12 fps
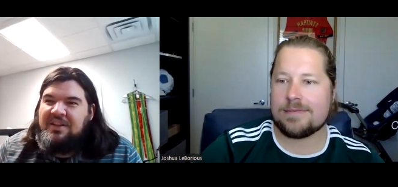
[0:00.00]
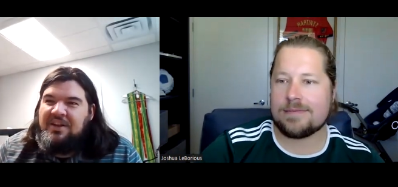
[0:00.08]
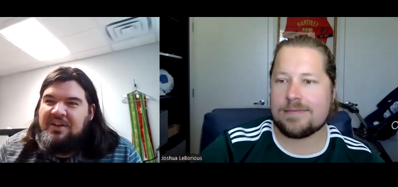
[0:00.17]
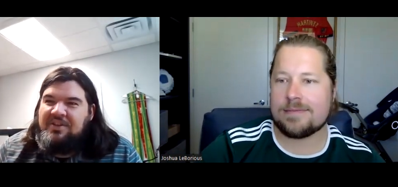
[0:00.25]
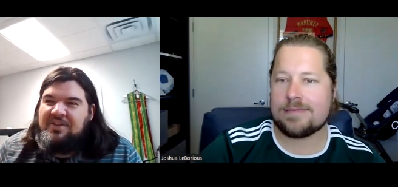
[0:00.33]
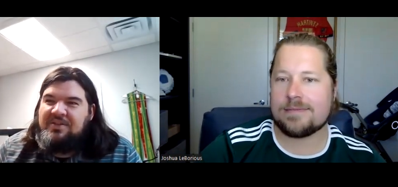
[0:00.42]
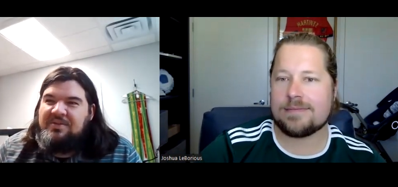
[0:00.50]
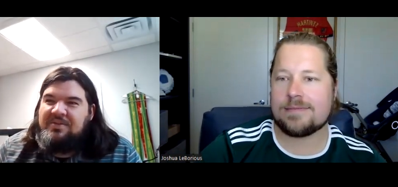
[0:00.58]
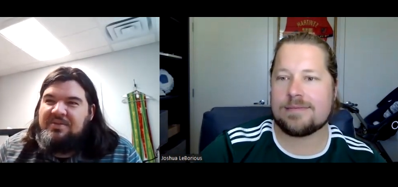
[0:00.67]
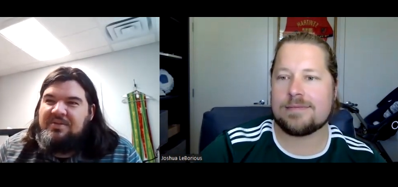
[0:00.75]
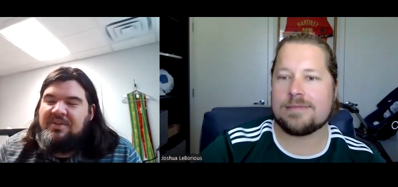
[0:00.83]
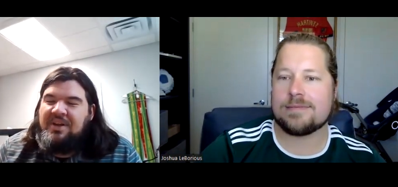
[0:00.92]
Speaker 1: there's
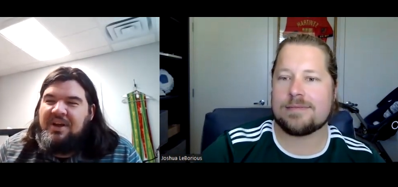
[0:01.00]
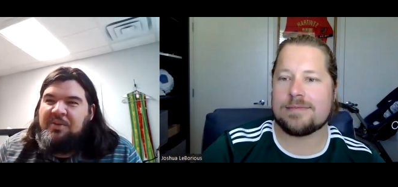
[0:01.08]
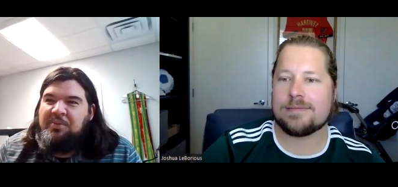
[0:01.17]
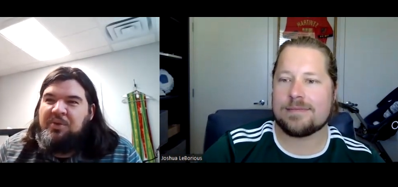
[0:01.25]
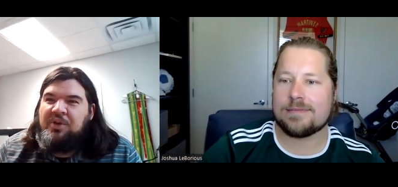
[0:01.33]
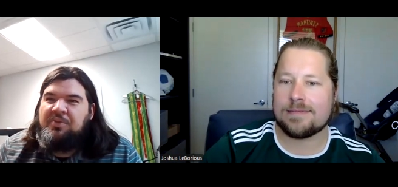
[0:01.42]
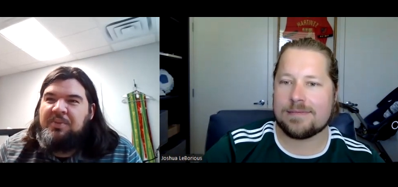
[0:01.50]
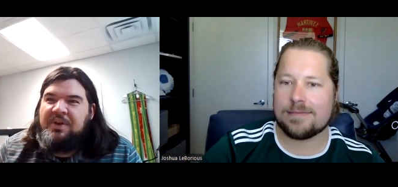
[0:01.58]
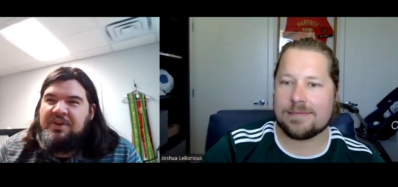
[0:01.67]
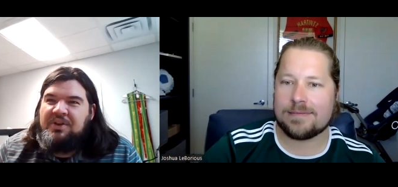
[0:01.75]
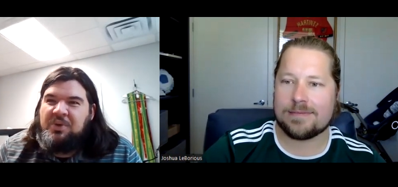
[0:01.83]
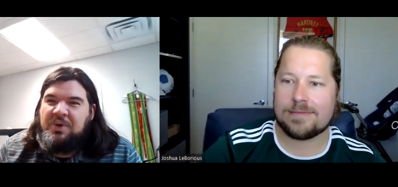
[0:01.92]
uh,
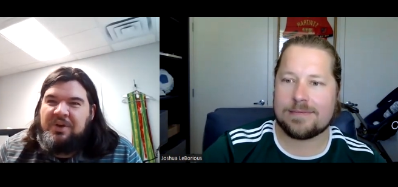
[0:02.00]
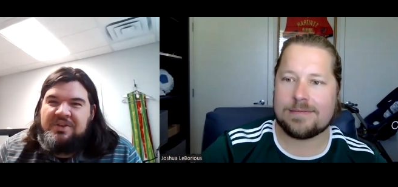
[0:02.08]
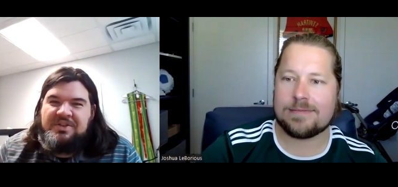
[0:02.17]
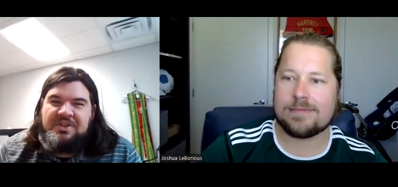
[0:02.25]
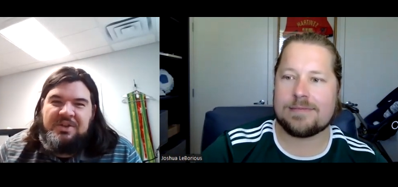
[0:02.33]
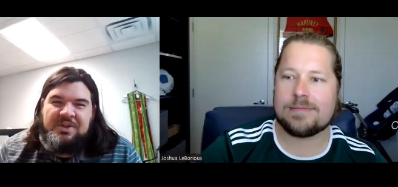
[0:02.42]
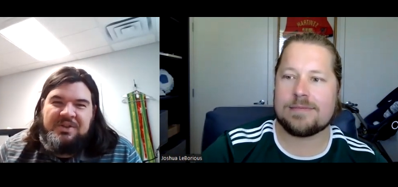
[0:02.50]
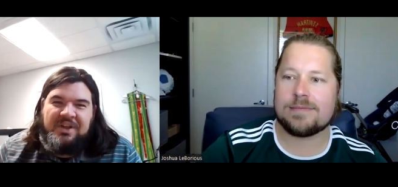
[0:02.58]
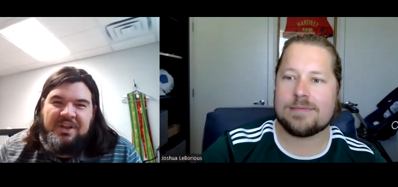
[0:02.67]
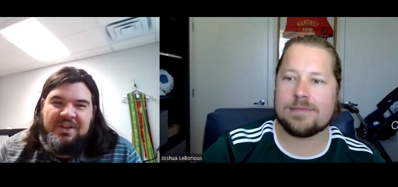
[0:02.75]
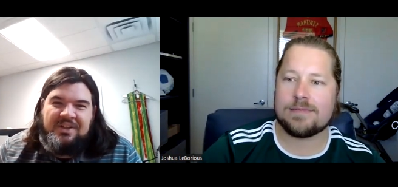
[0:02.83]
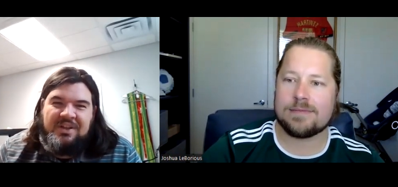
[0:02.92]
movement towards
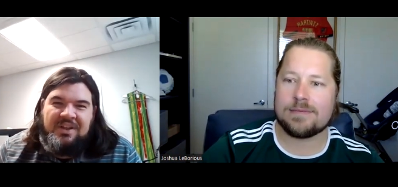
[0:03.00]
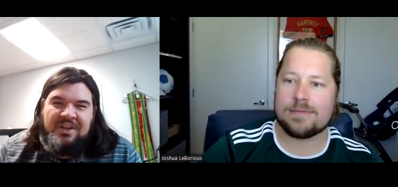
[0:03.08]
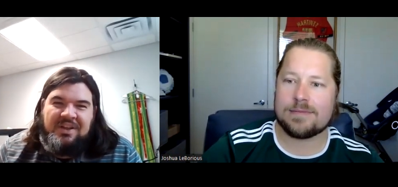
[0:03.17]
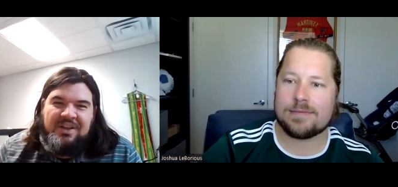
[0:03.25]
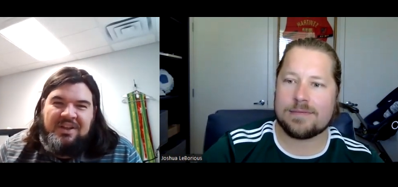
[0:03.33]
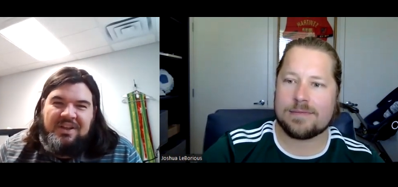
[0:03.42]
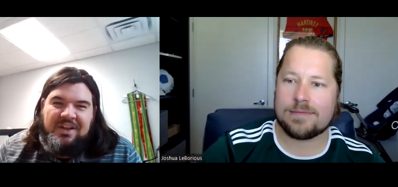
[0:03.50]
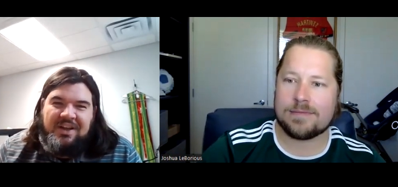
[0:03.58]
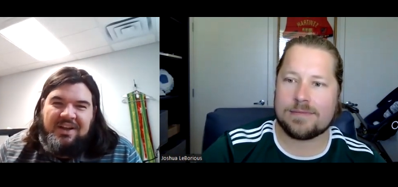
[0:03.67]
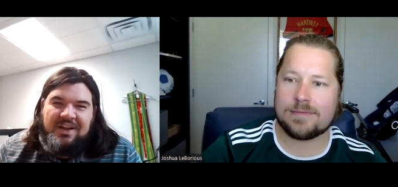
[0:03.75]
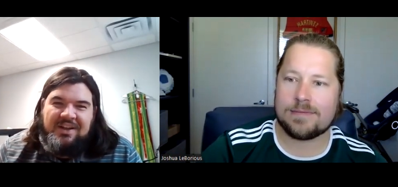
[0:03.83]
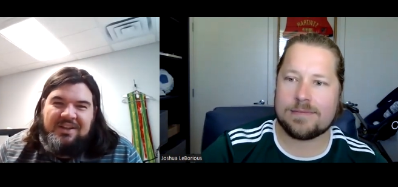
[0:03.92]
using
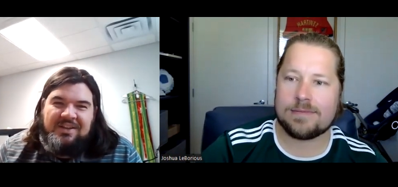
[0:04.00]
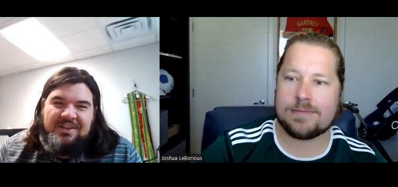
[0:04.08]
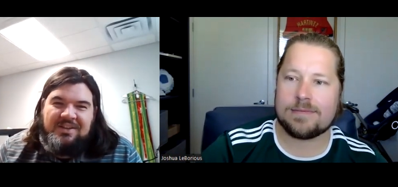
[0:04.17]
uh,